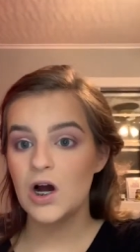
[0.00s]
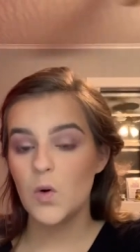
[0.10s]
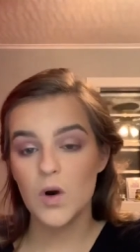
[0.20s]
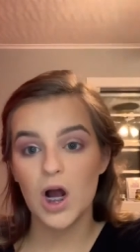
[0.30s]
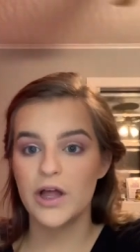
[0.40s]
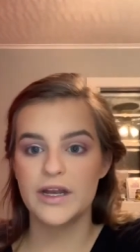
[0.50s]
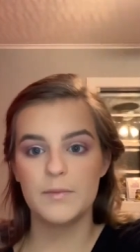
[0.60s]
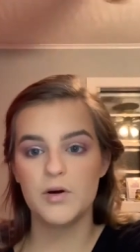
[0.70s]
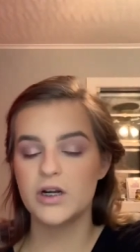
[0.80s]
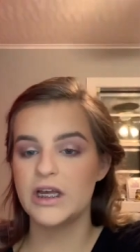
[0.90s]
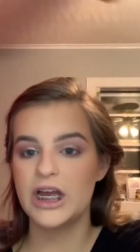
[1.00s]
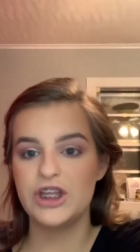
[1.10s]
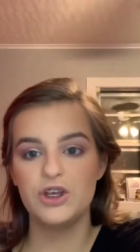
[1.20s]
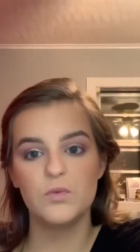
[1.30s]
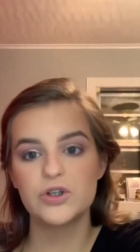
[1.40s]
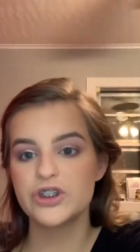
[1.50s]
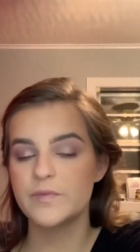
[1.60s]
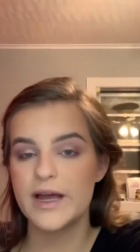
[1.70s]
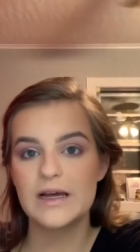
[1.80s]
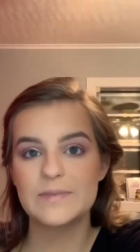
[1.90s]
or a holiday party and you want your
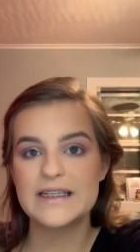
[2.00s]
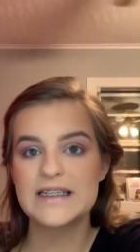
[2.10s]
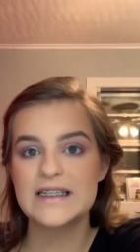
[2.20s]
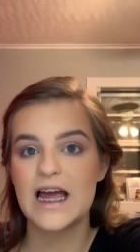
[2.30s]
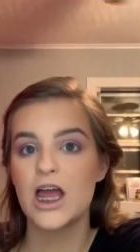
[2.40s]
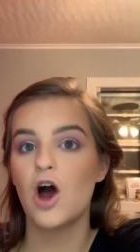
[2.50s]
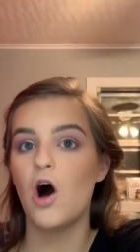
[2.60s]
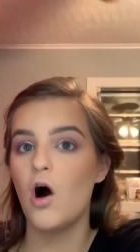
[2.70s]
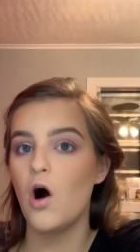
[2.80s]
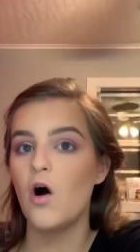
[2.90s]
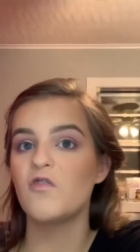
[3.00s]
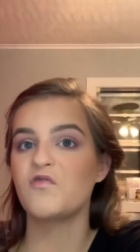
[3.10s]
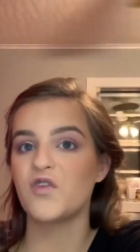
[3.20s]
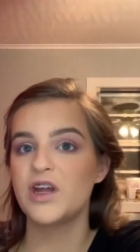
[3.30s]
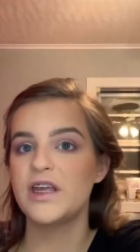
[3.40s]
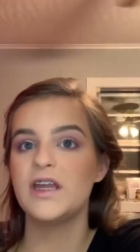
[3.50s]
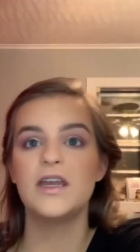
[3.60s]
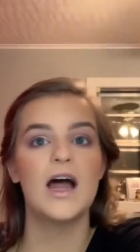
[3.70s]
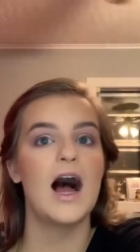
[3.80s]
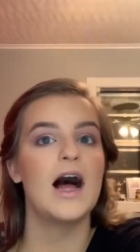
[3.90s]
makeup to stay all freaking
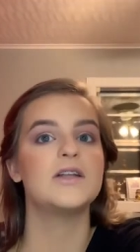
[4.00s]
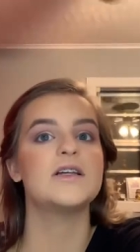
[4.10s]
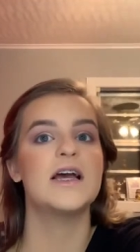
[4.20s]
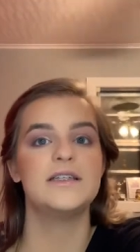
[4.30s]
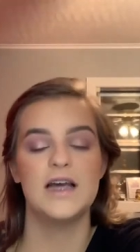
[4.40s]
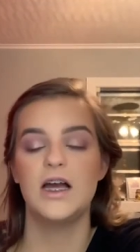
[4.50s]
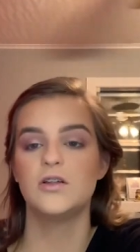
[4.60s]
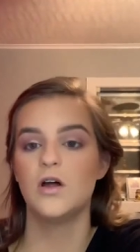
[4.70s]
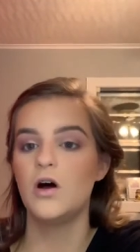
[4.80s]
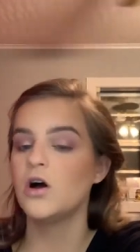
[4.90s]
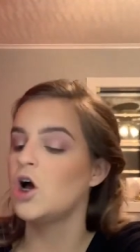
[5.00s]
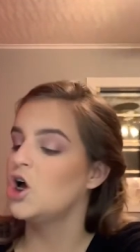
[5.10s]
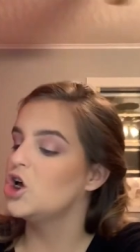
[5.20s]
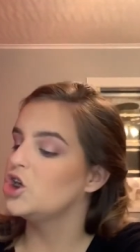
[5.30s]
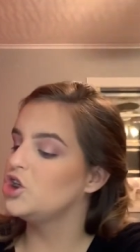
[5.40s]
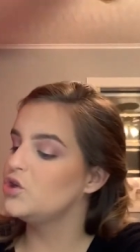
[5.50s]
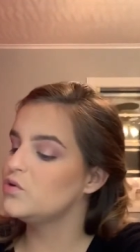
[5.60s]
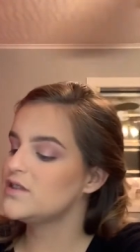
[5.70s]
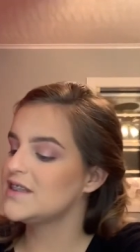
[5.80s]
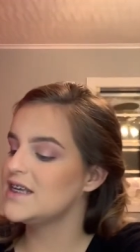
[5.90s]
night and day long,
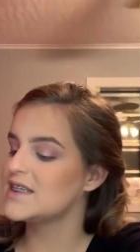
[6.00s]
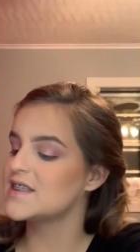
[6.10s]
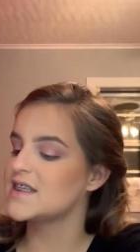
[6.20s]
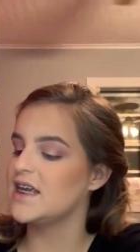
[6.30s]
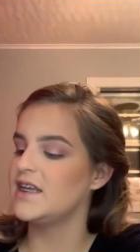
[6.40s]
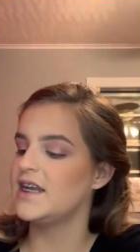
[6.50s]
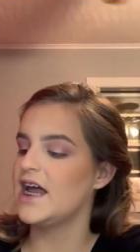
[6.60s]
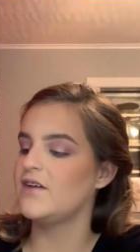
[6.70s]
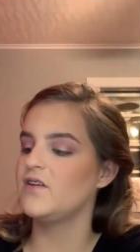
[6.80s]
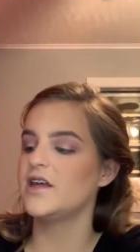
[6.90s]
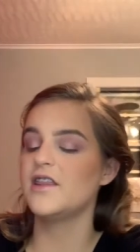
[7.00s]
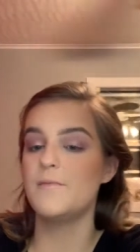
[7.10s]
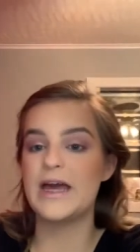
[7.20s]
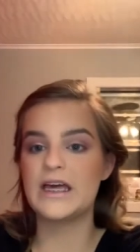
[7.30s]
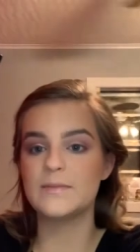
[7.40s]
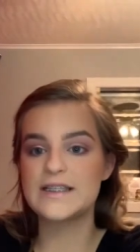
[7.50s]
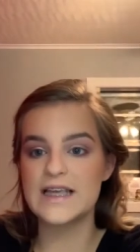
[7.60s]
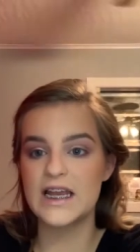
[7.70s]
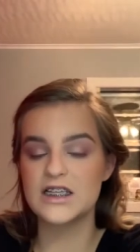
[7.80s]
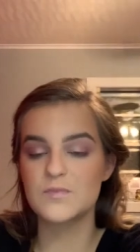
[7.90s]
use this Skindinavia, the makeup
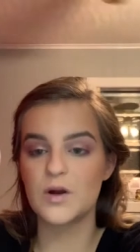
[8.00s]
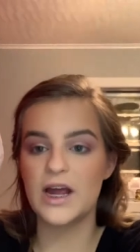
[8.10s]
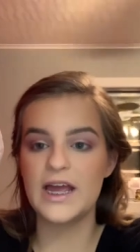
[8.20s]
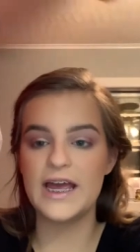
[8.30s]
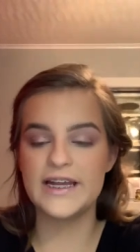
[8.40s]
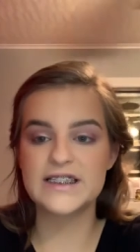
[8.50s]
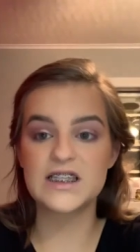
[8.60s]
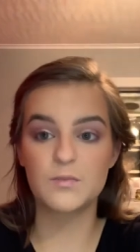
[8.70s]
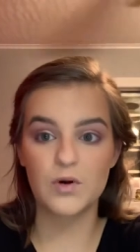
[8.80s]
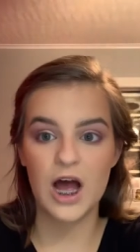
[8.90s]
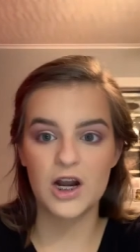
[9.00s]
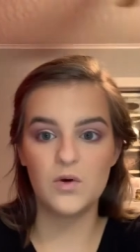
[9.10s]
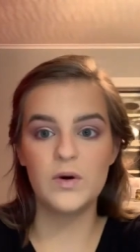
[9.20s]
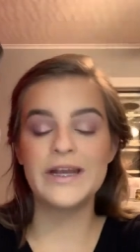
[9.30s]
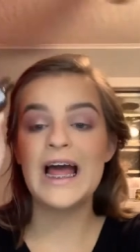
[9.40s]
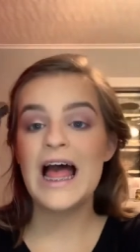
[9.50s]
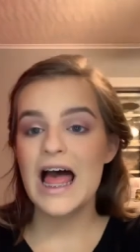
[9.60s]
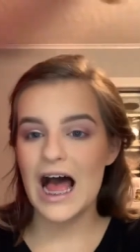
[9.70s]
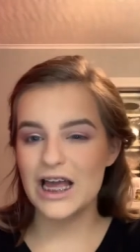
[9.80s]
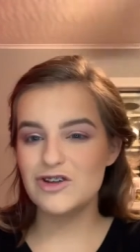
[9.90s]
setting spray, and it's the bridal one.
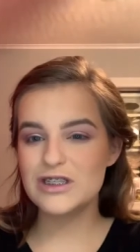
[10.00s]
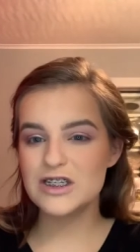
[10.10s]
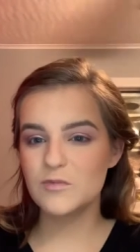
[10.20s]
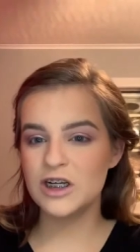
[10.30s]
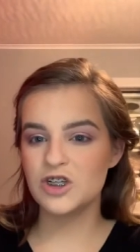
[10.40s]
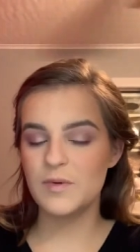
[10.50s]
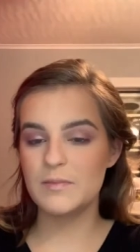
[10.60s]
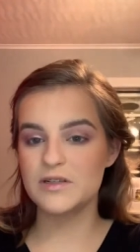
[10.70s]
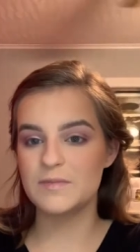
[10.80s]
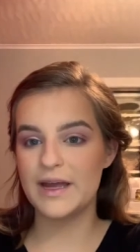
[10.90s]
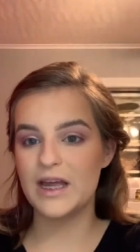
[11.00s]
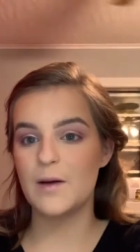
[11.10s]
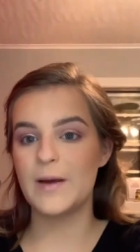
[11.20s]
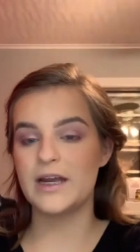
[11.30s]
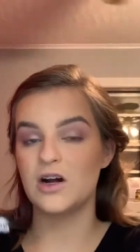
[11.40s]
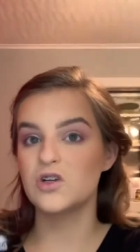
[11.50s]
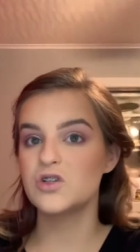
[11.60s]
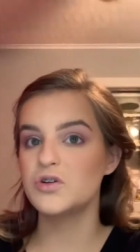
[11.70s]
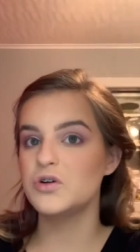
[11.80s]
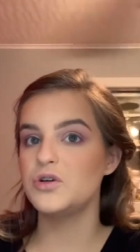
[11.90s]
I use this when I do people's makeup, and I
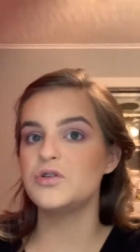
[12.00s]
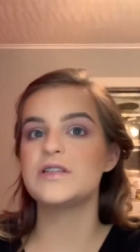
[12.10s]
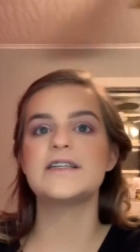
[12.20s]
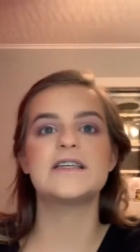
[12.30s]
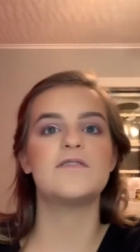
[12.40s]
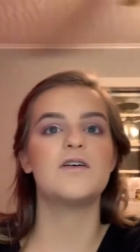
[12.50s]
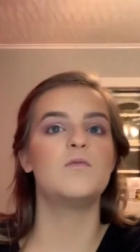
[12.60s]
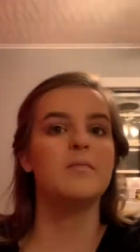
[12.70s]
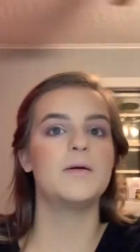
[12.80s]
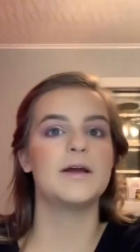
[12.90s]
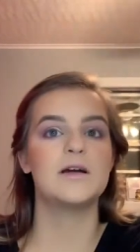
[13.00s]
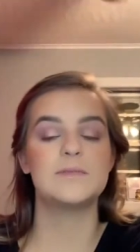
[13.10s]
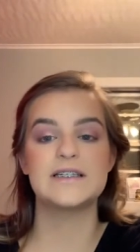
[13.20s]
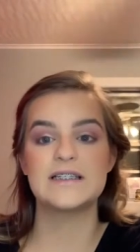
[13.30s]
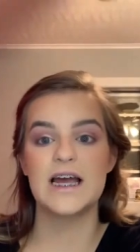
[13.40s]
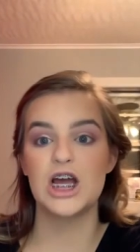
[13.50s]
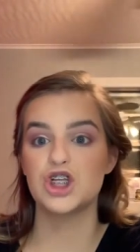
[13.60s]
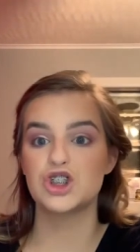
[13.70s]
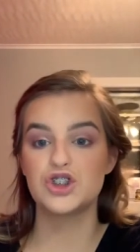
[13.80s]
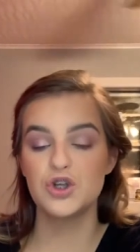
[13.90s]
also do use this if I want my makeup to stay a
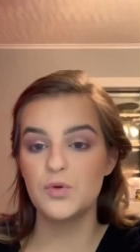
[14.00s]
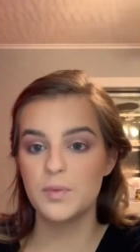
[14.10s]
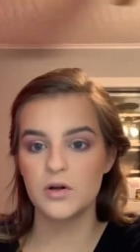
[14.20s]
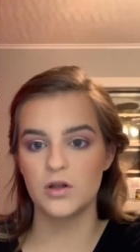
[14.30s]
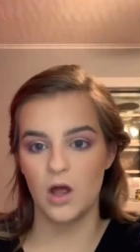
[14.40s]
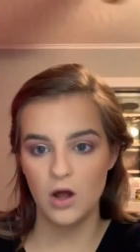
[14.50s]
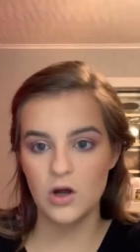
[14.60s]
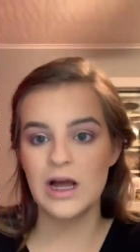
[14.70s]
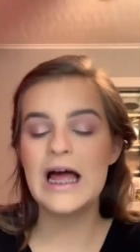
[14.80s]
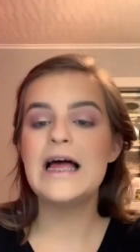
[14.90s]
super long